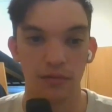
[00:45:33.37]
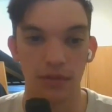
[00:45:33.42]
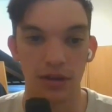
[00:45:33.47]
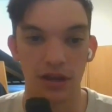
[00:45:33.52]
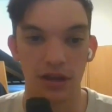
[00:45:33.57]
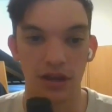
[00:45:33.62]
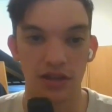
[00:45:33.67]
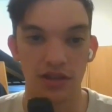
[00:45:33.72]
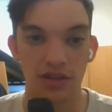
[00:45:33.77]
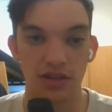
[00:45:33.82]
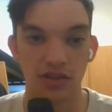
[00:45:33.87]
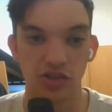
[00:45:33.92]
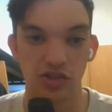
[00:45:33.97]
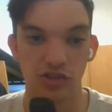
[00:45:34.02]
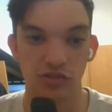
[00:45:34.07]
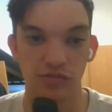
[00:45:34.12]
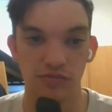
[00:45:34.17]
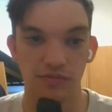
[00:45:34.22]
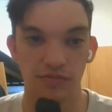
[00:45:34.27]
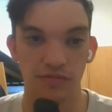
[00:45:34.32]

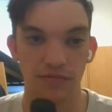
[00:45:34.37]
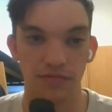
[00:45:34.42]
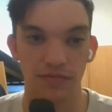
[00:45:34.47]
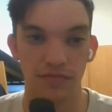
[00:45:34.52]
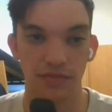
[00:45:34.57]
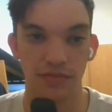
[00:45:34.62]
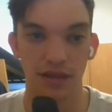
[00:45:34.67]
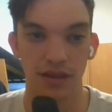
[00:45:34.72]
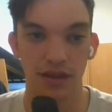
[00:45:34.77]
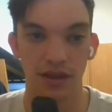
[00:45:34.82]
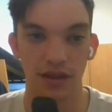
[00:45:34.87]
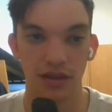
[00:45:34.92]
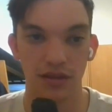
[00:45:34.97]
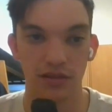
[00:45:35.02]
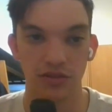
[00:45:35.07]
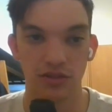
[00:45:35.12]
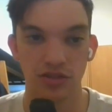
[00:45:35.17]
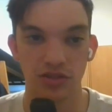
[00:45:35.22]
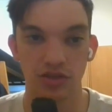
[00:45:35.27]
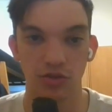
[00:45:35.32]
because
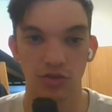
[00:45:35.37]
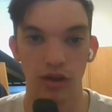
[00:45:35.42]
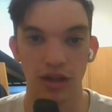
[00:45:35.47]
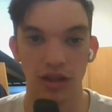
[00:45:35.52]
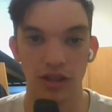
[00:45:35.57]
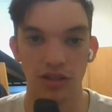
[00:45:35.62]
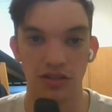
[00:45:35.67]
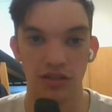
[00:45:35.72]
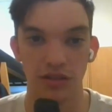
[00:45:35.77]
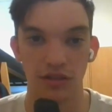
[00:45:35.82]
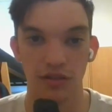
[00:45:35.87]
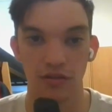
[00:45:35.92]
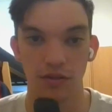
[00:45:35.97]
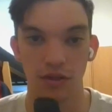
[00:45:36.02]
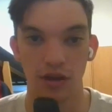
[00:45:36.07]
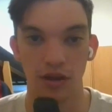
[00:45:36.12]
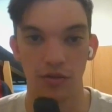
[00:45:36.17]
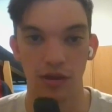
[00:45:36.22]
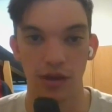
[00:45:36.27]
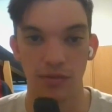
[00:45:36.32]
just the way this
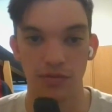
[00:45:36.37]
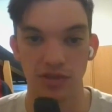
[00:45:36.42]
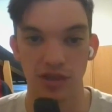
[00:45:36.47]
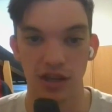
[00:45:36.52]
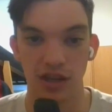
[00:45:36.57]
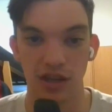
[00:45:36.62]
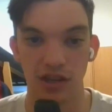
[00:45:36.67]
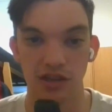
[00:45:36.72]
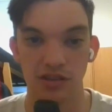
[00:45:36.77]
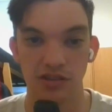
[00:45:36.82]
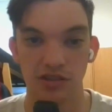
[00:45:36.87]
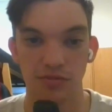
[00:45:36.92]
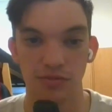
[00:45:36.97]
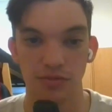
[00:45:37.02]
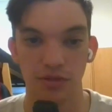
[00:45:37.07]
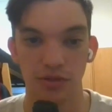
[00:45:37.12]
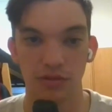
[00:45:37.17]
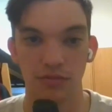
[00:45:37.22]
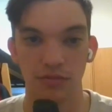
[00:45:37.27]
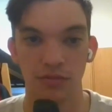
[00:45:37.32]
website is.
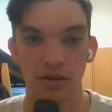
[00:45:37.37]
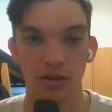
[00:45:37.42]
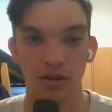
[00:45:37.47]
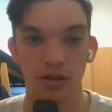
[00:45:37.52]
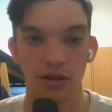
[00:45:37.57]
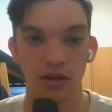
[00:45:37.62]
But